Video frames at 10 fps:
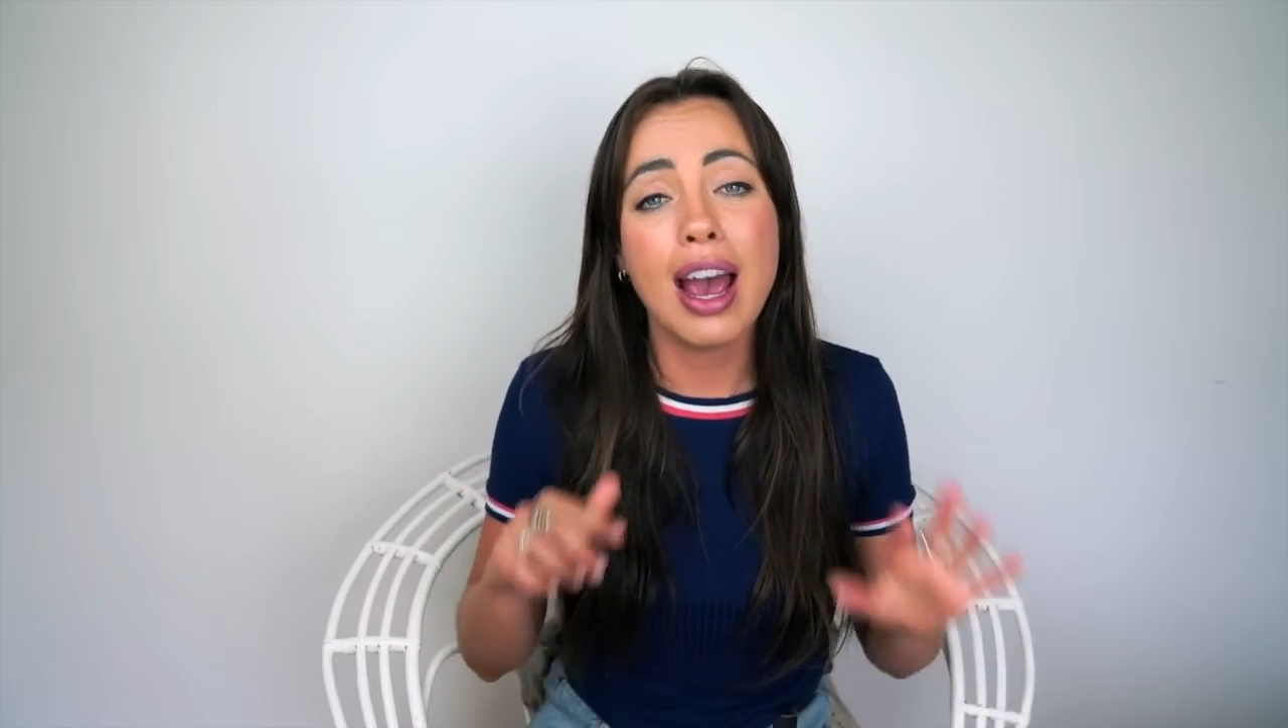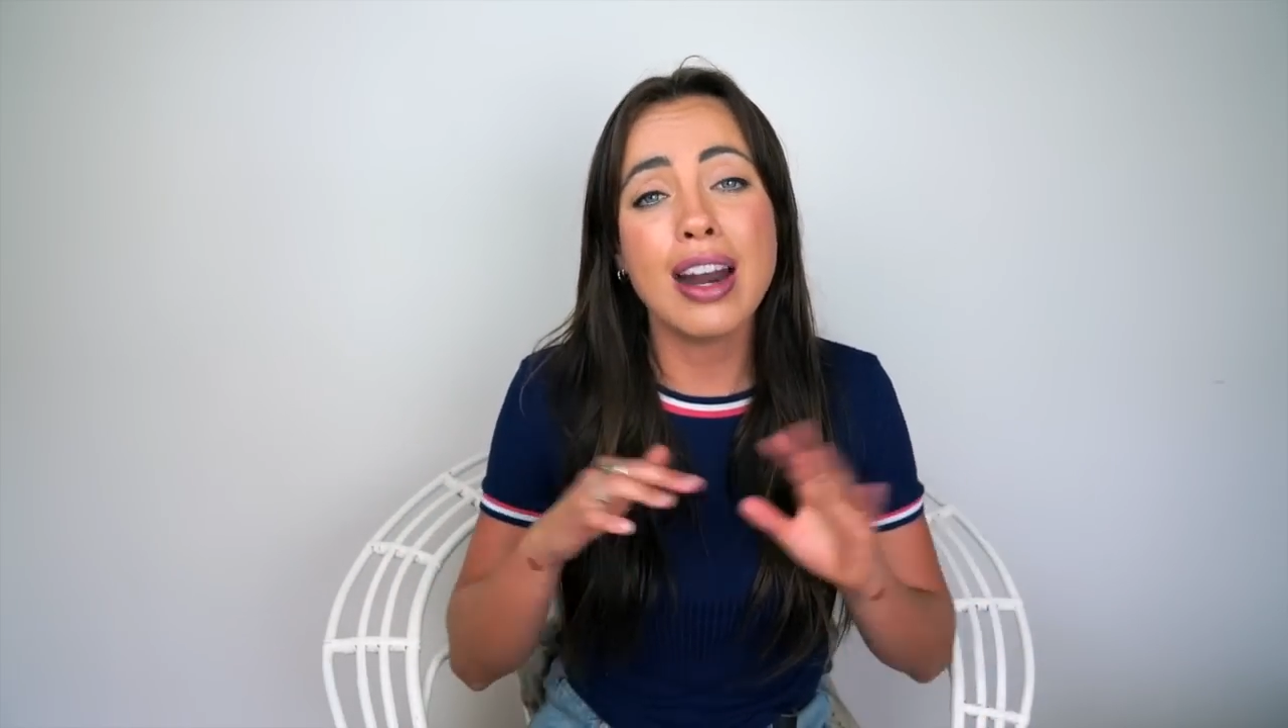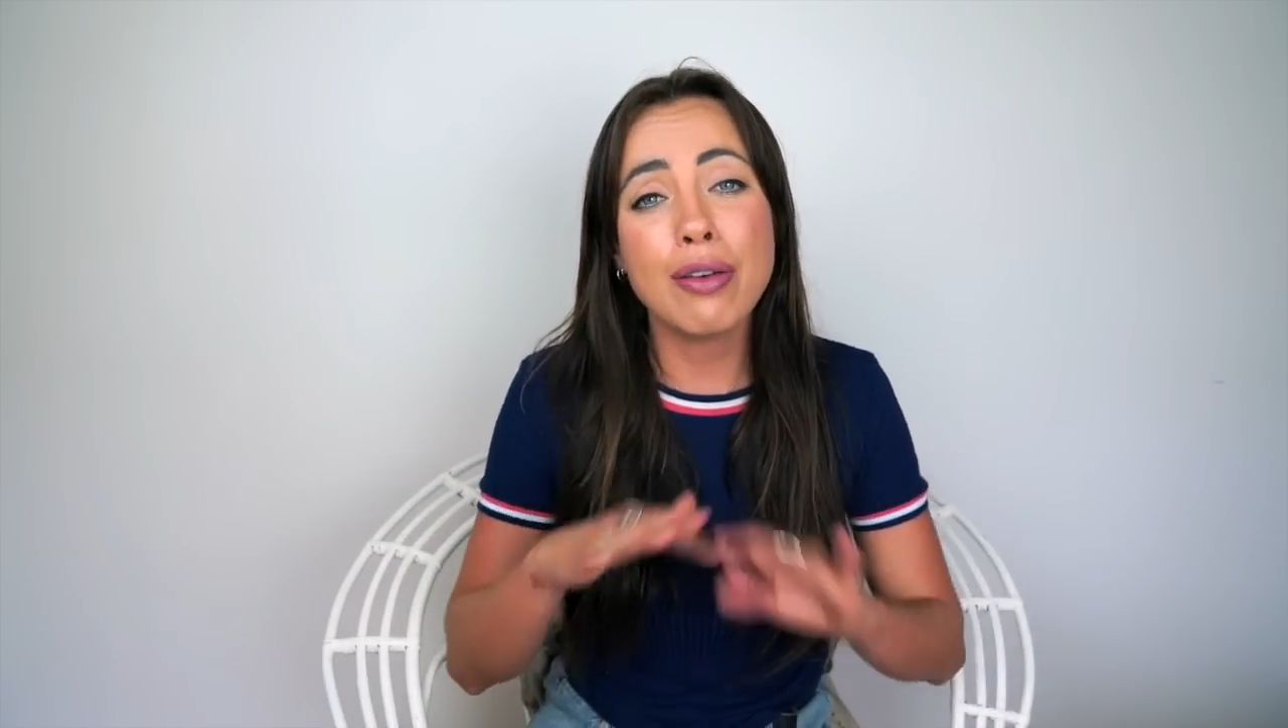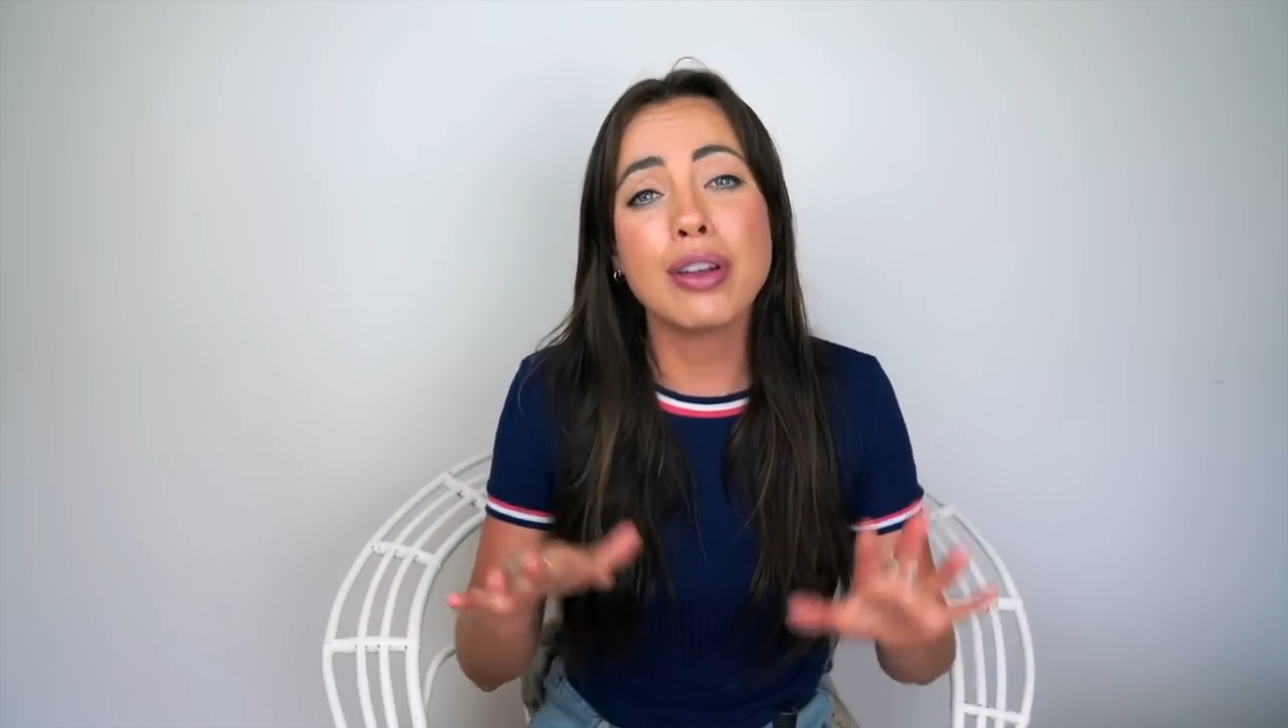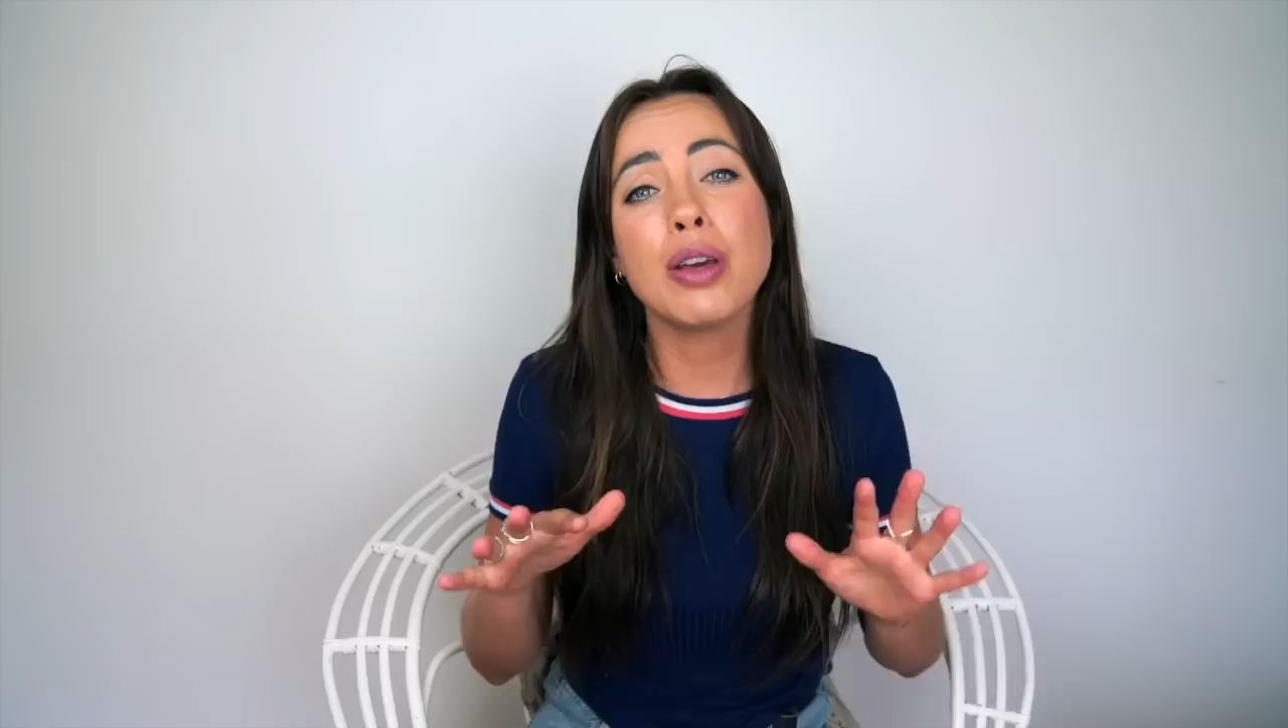
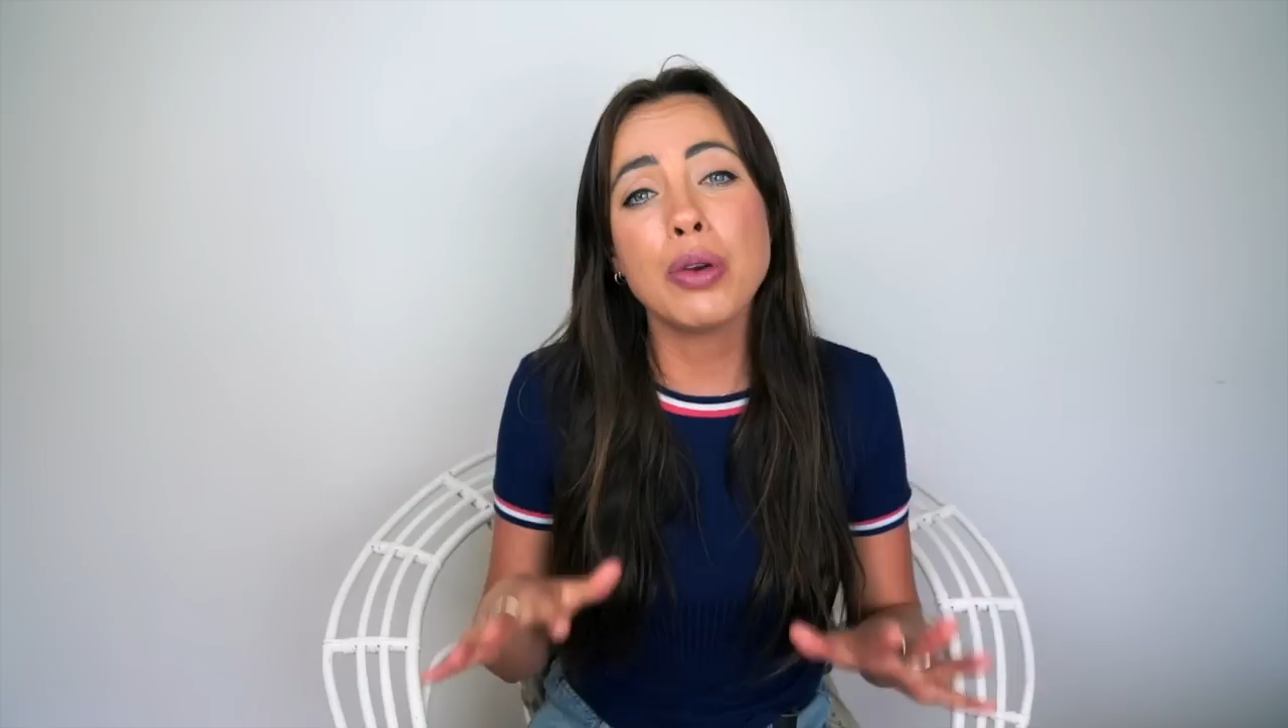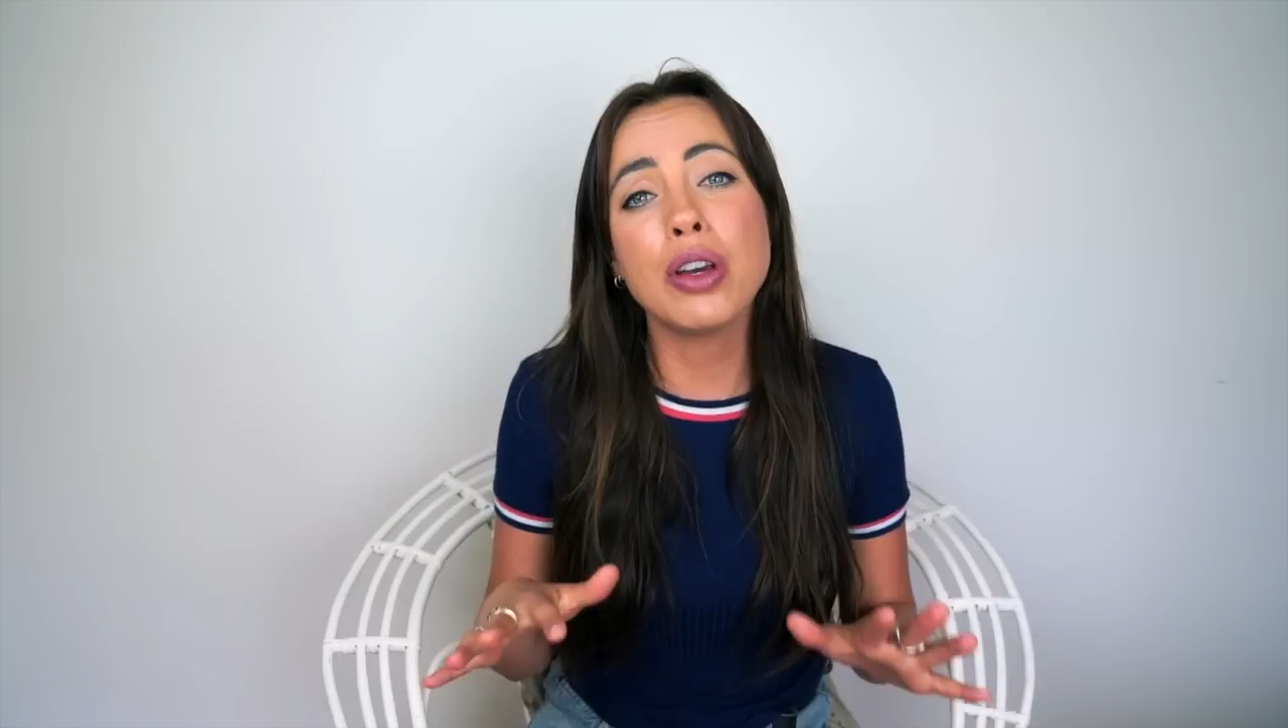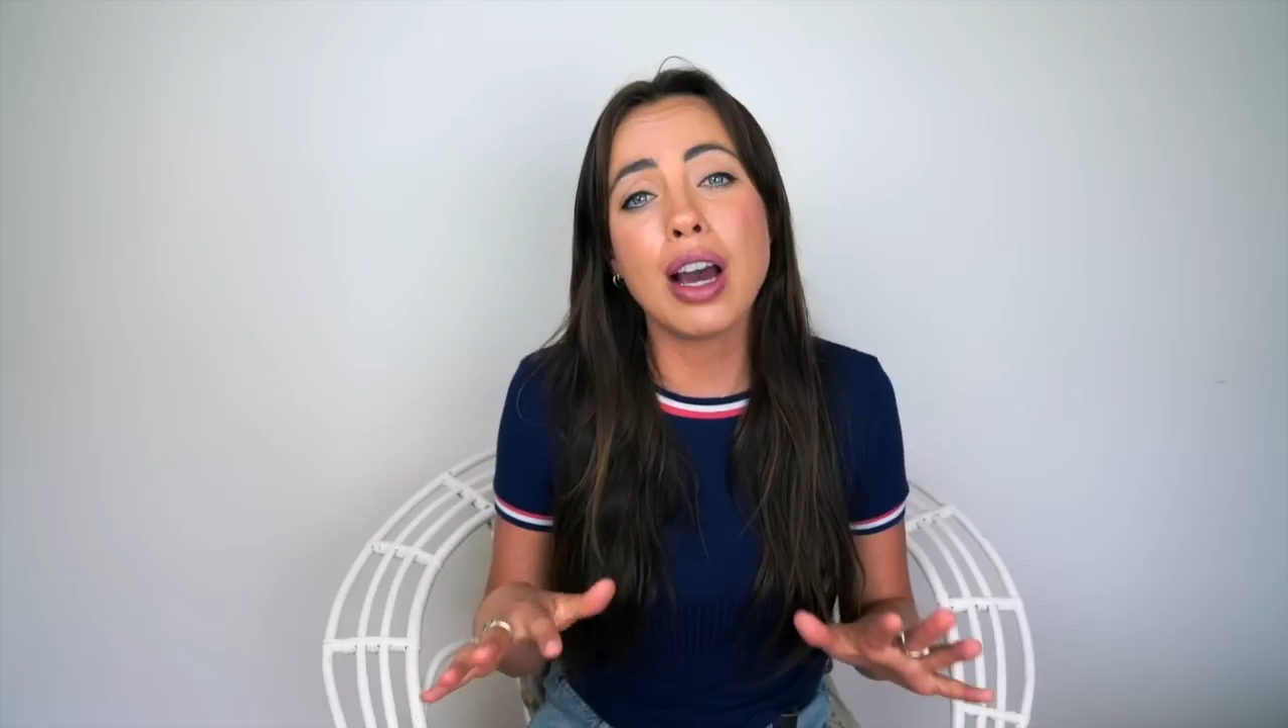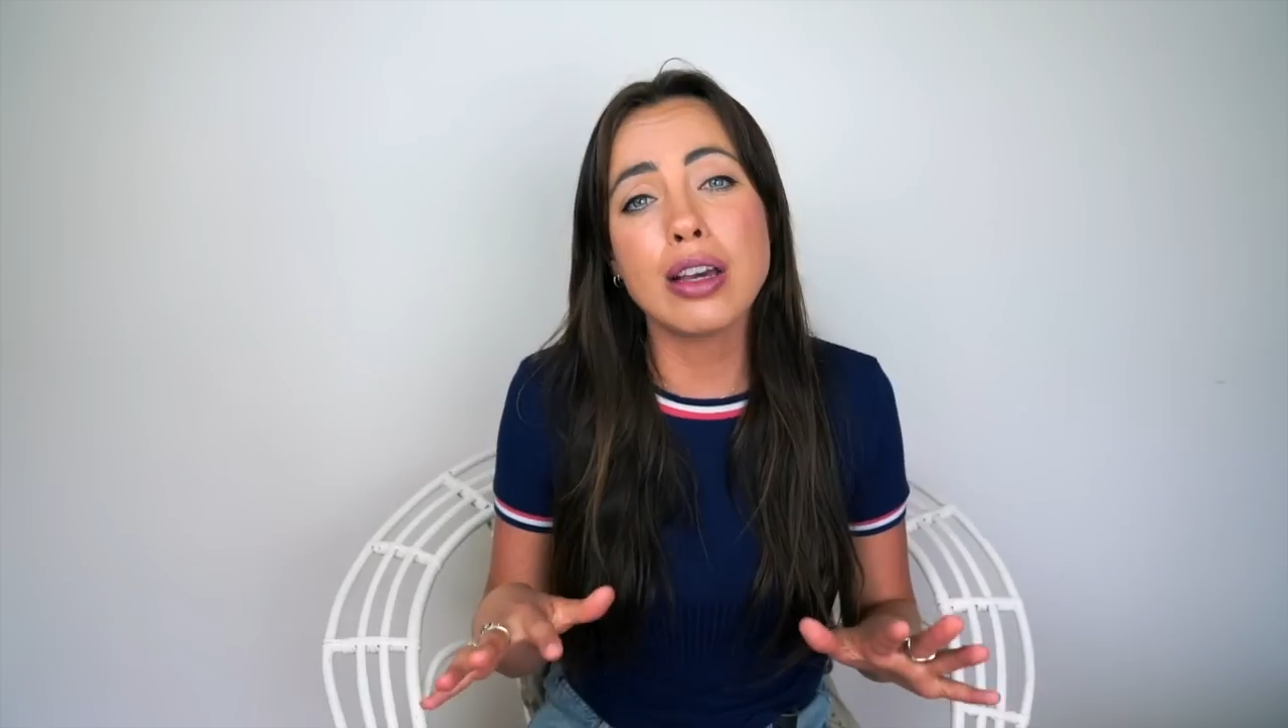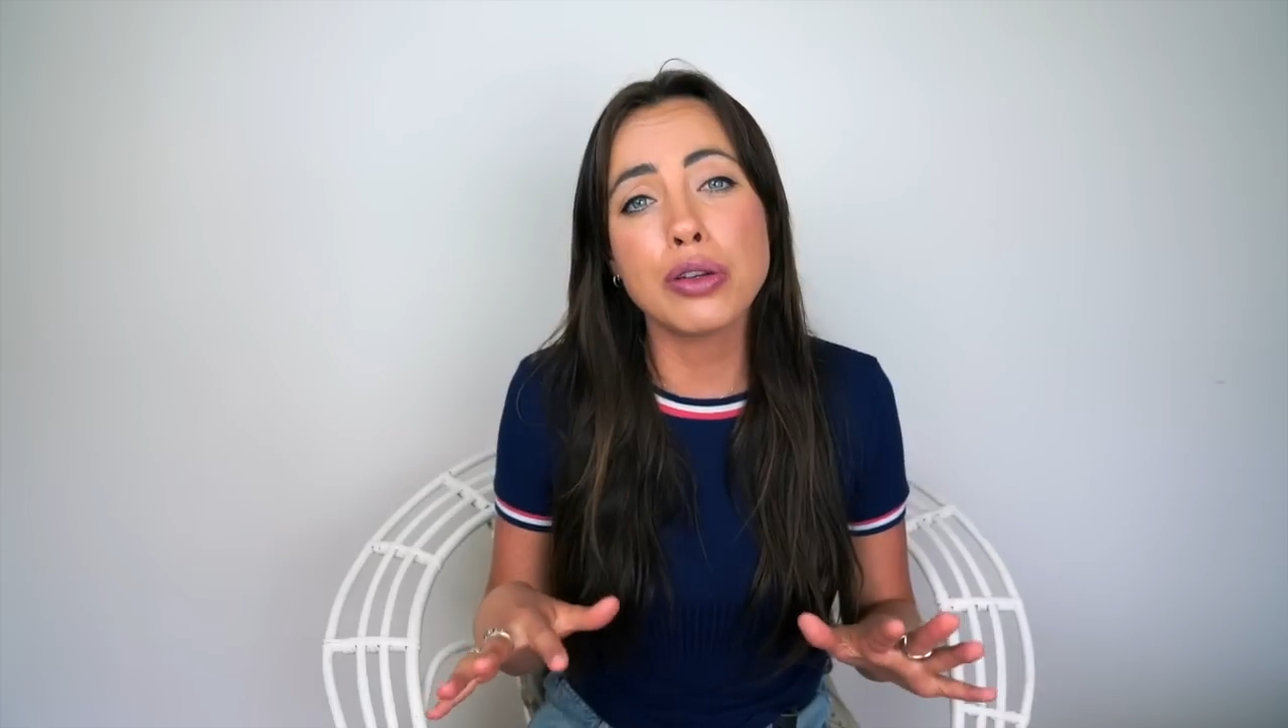And I really want
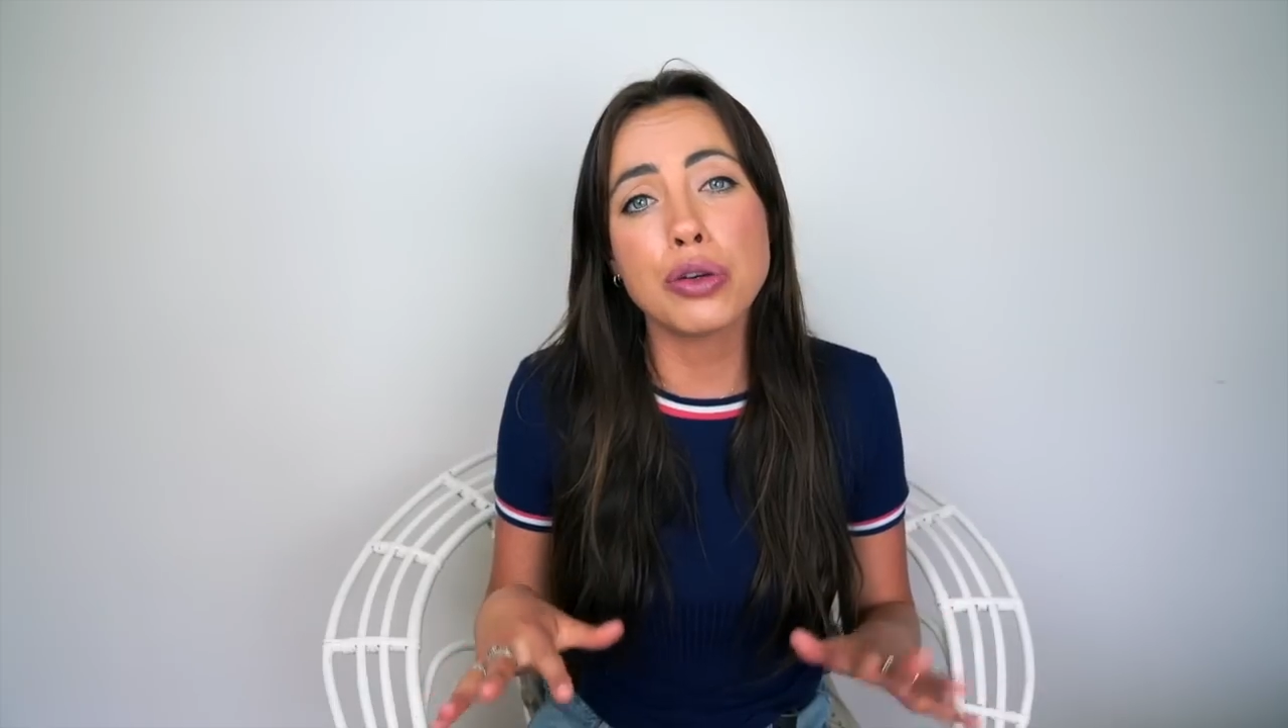you guys